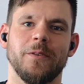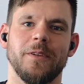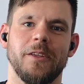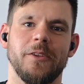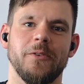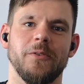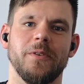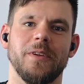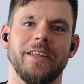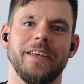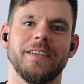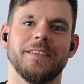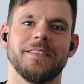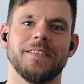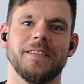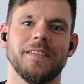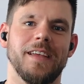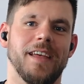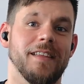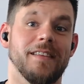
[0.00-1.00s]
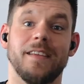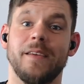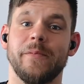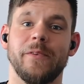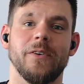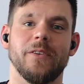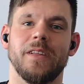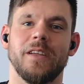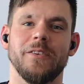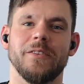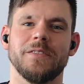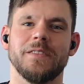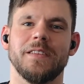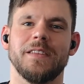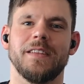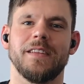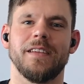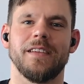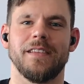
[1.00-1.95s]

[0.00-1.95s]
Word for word: the new release, and I'm gonna use it